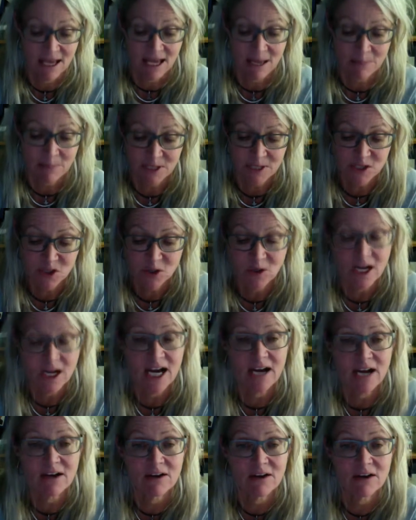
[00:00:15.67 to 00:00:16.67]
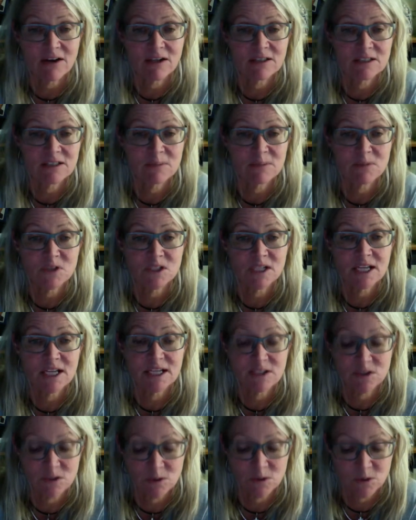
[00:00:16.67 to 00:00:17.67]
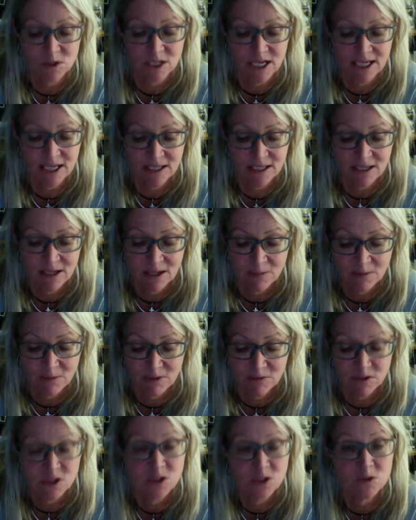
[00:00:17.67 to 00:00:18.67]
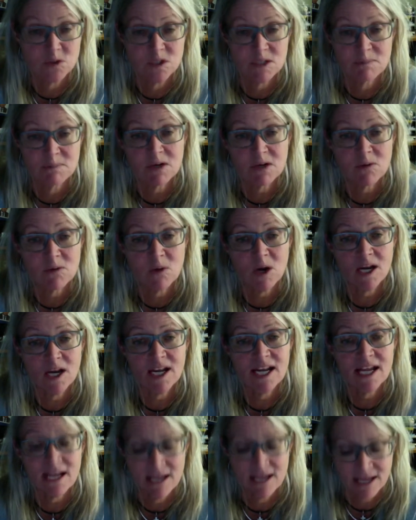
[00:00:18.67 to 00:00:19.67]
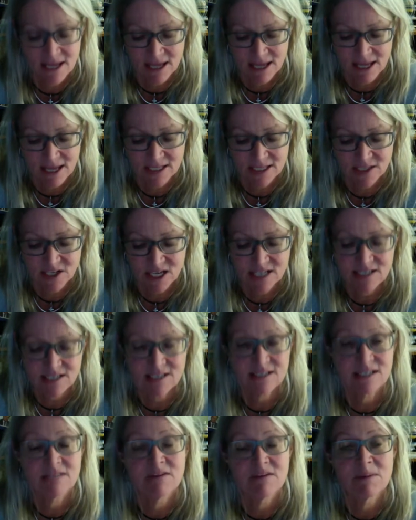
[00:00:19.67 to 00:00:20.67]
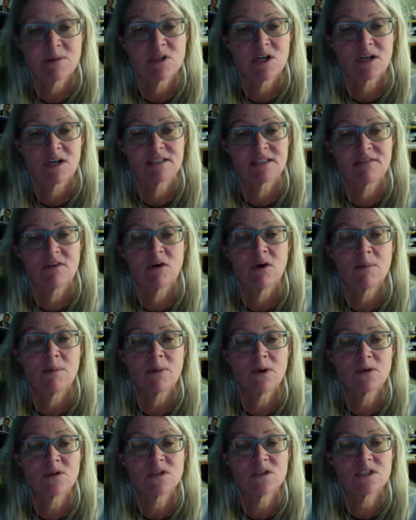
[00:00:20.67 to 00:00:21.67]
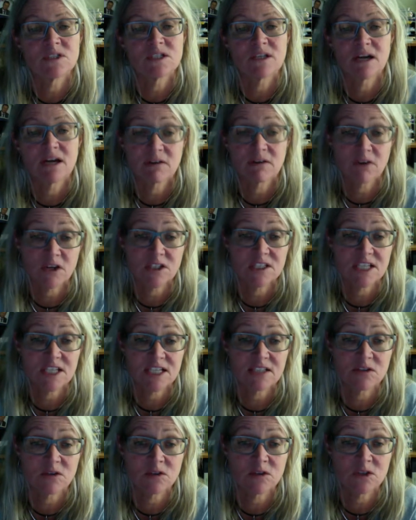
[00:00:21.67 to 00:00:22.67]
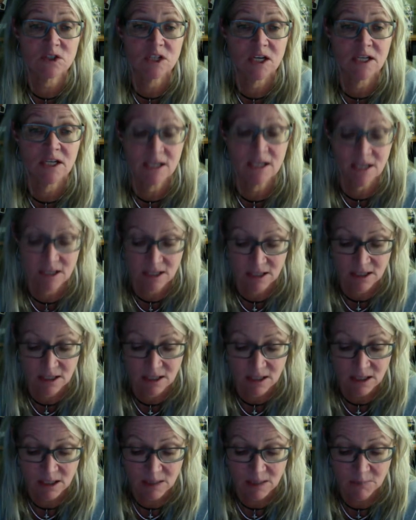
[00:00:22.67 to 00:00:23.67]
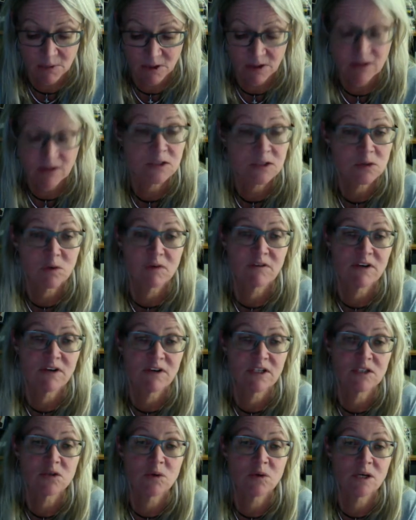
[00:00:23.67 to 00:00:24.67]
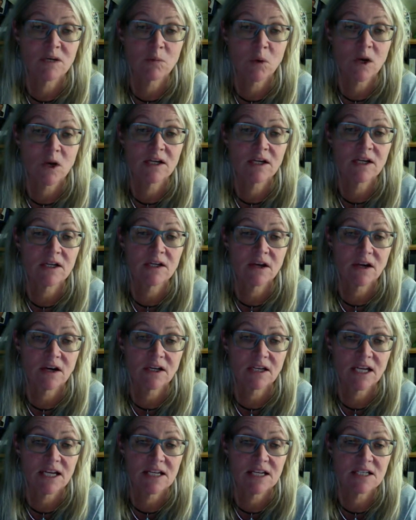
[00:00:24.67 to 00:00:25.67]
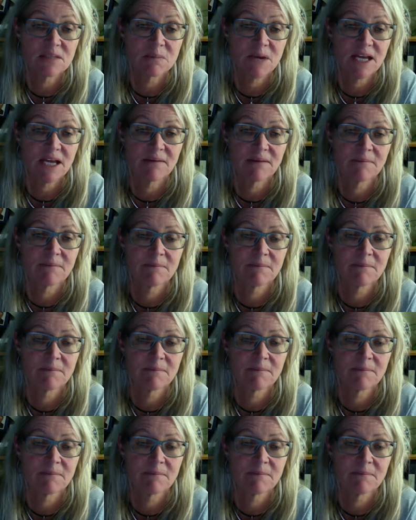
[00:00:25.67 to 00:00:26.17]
Habitual Alcohol Consumption Associated with Reduced Semen Quality and Changes in Reproductive Hormones, a cross-sectional study among 1,221 young Danish men.